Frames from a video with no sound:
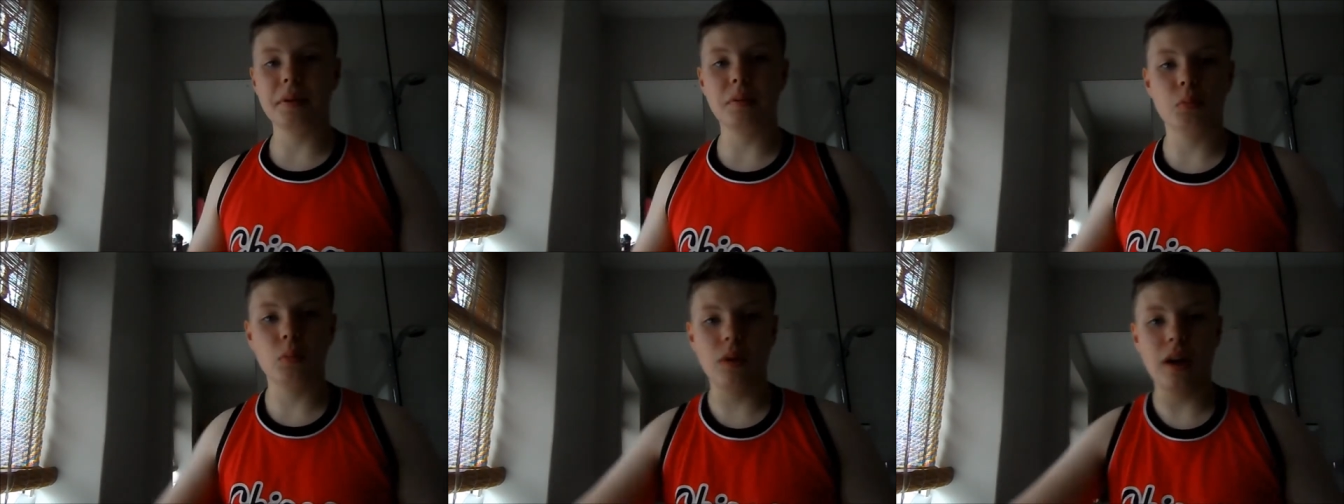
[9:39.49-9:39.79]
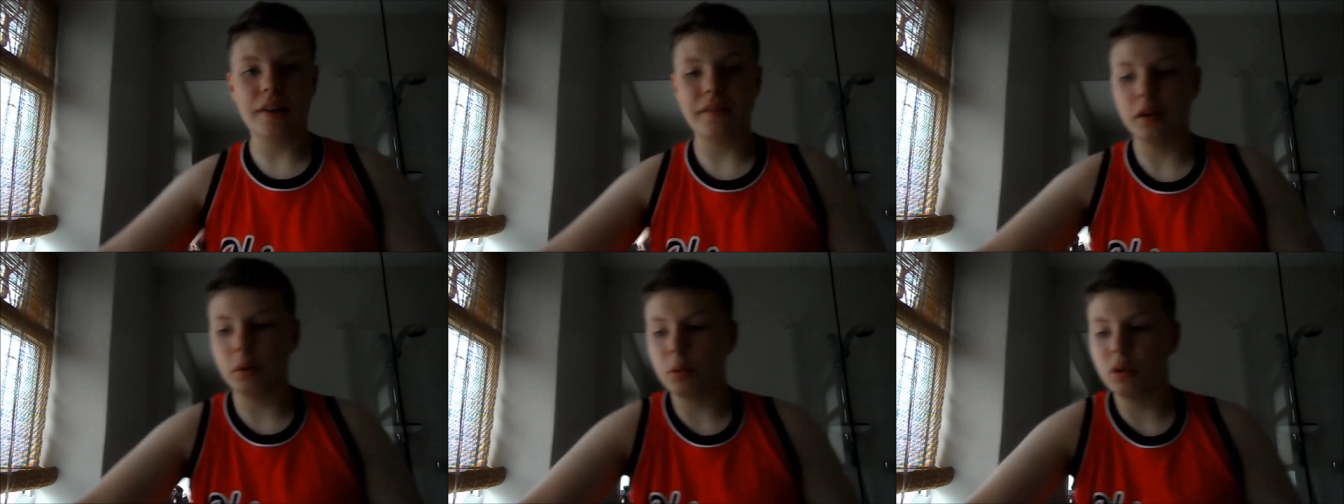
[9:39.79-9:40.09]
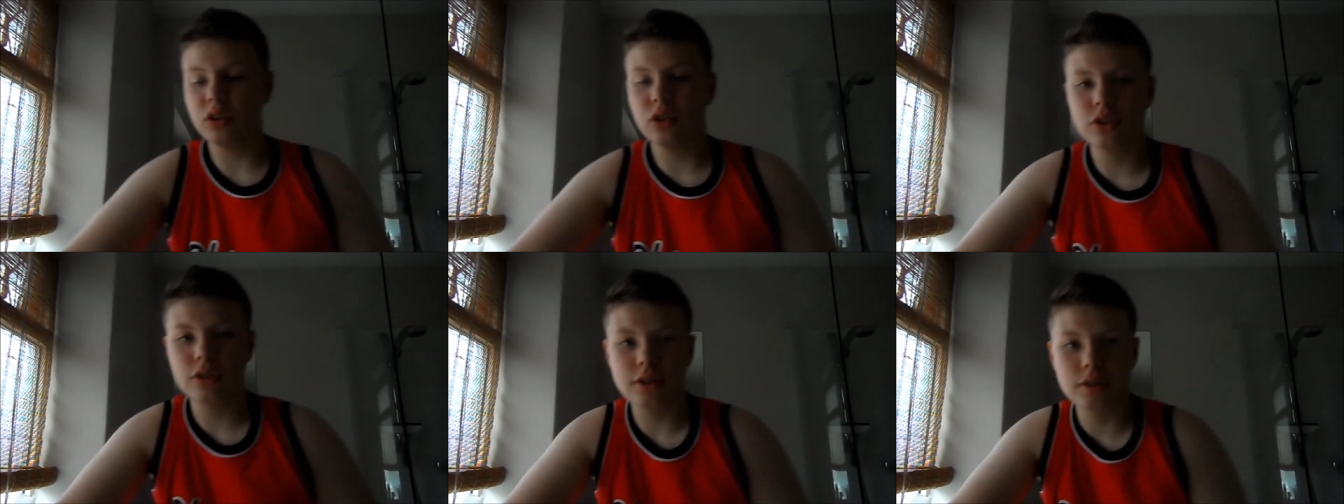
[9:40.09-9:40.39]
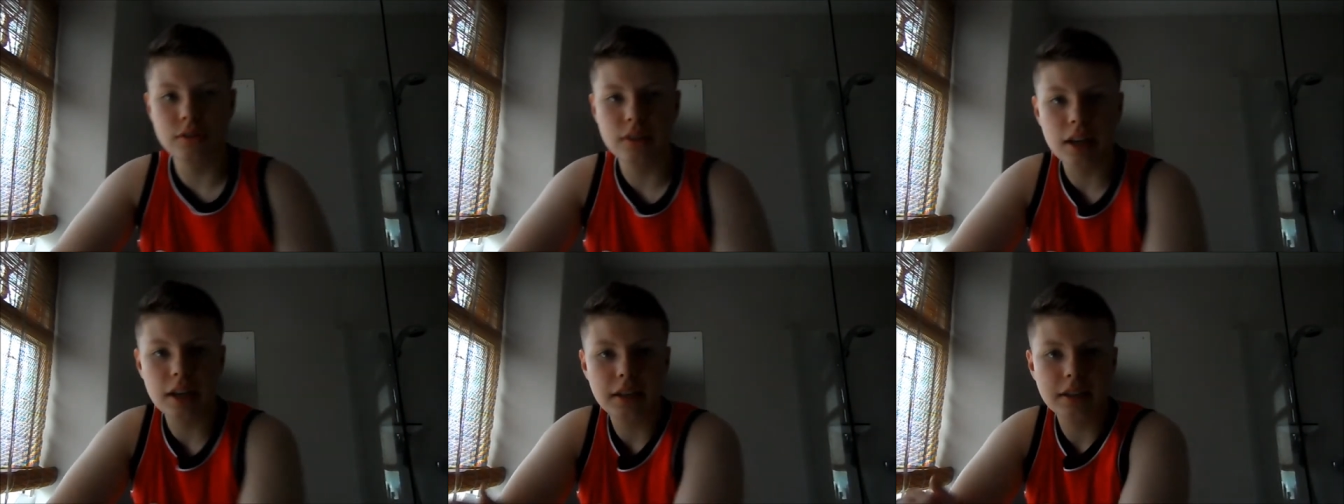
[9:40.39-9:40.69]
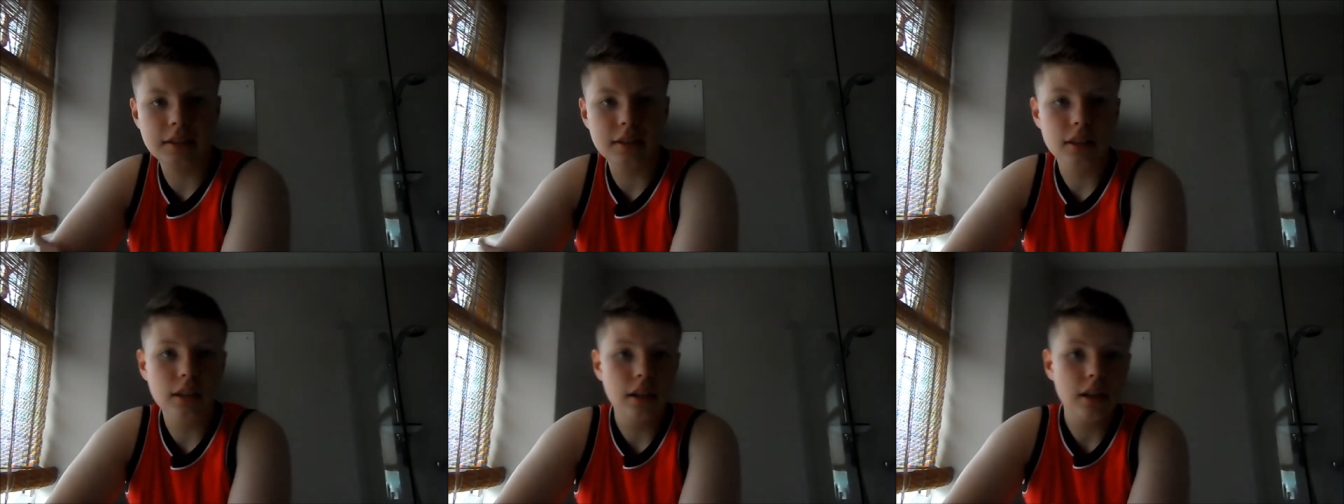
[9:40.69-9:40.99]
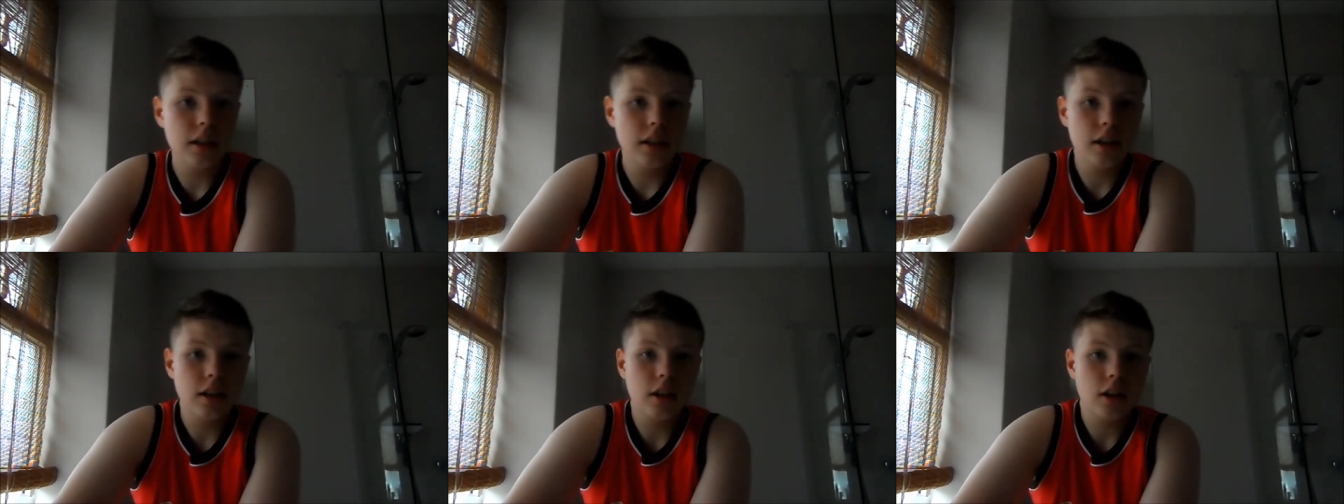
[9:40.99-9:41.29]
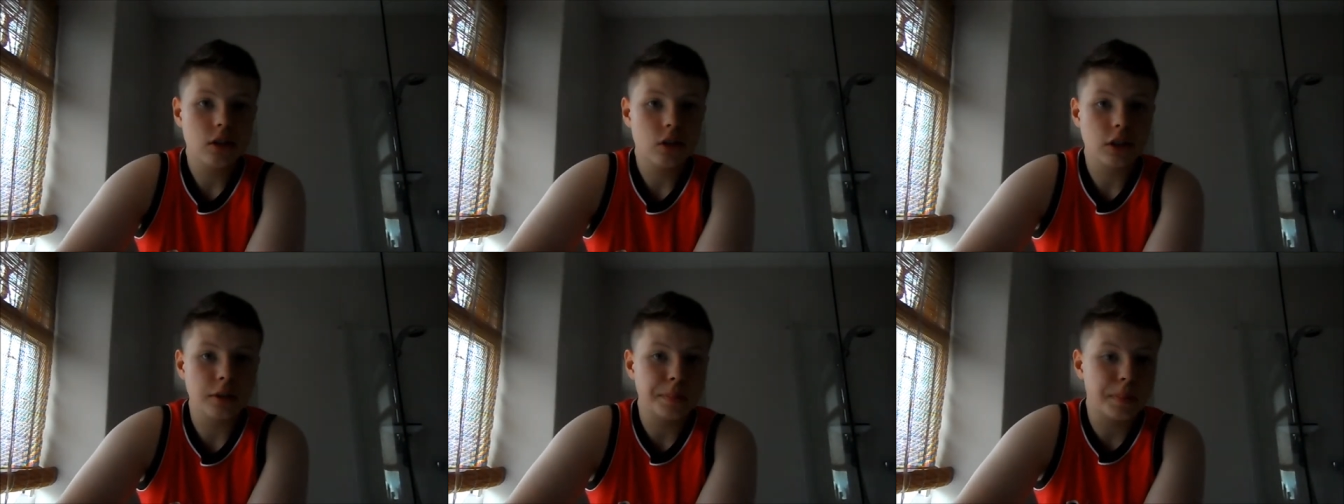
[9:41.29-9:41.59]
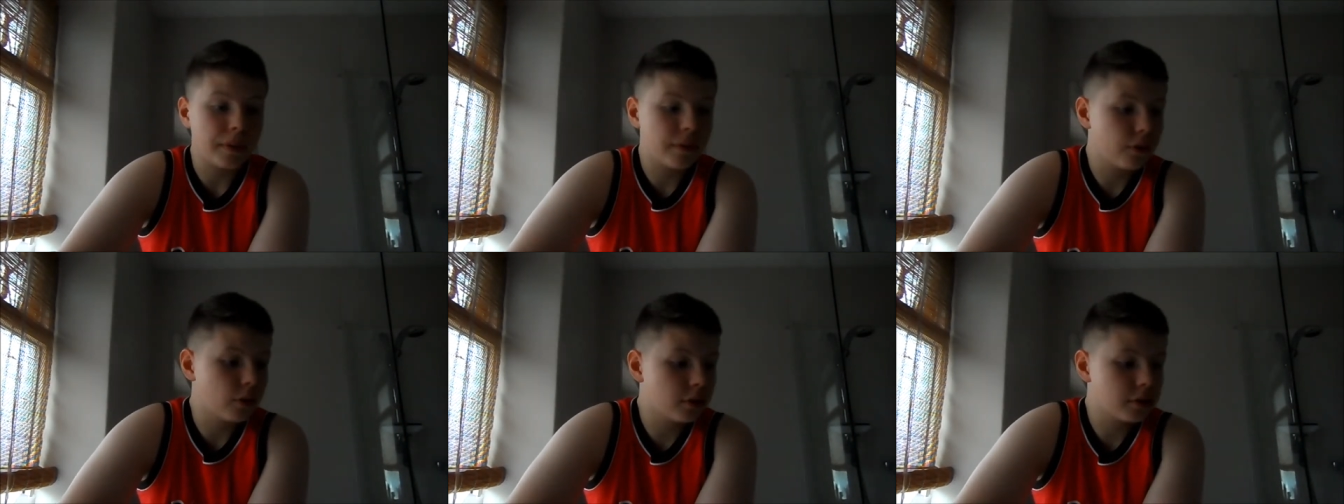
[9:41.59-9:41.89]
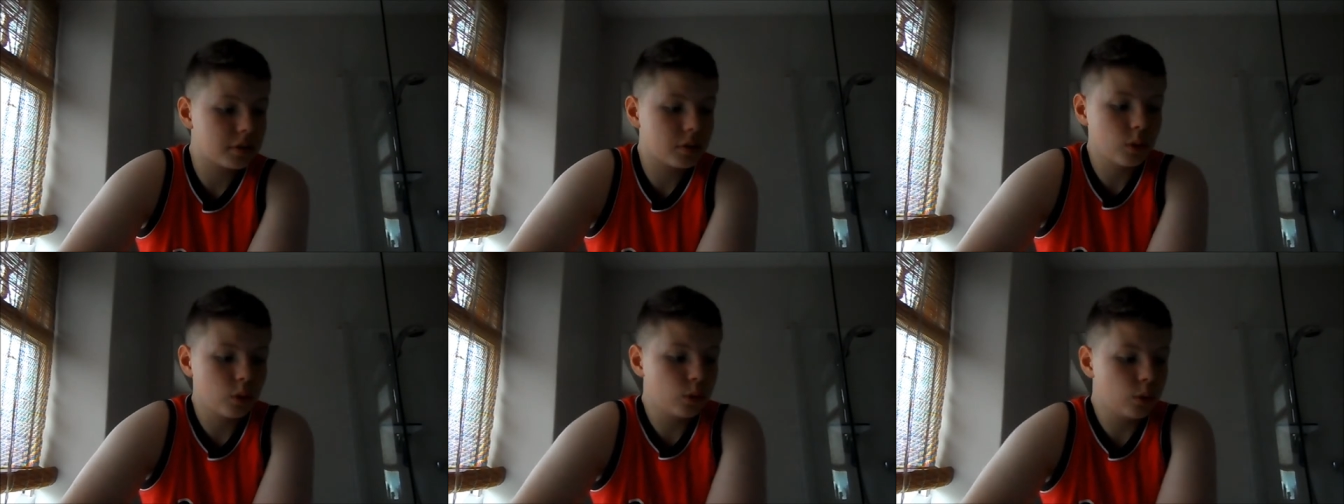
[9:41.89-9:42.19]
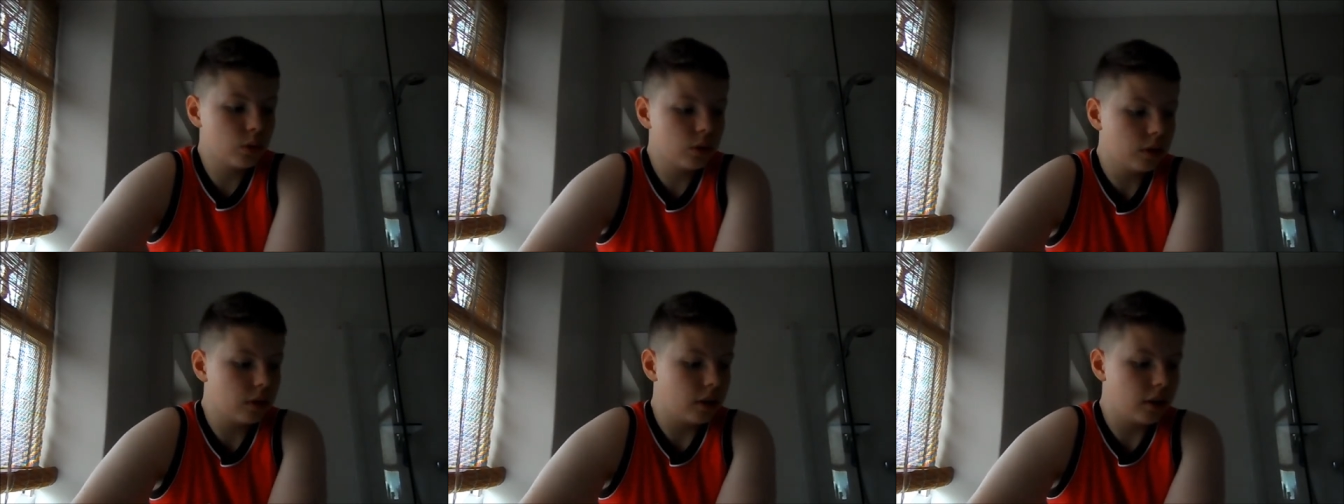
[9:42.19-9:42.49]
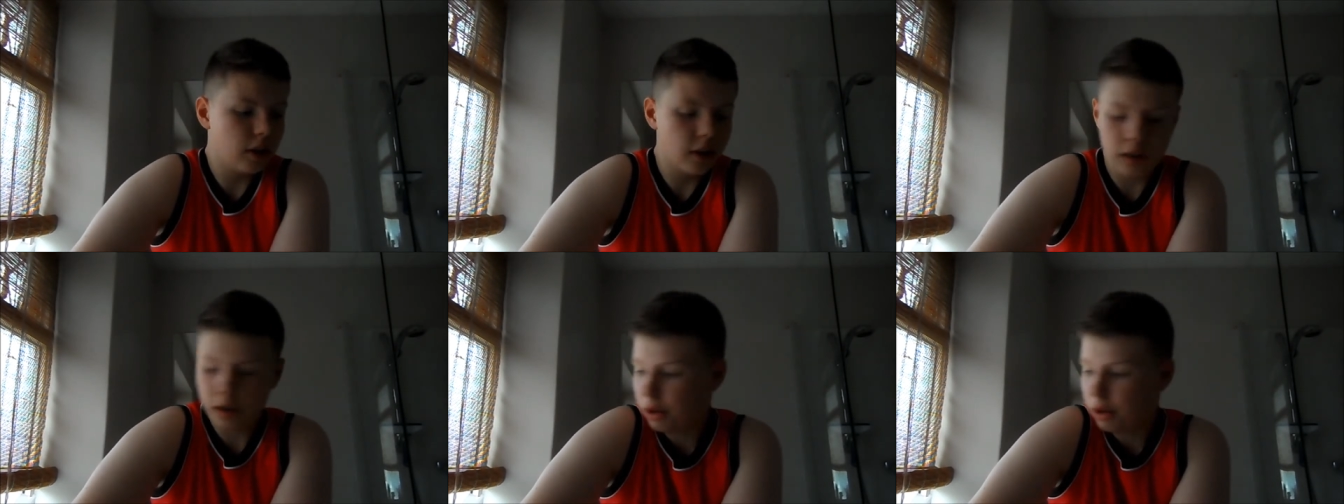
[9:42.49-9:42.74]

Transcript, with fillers: maybe every one or two days, just before school.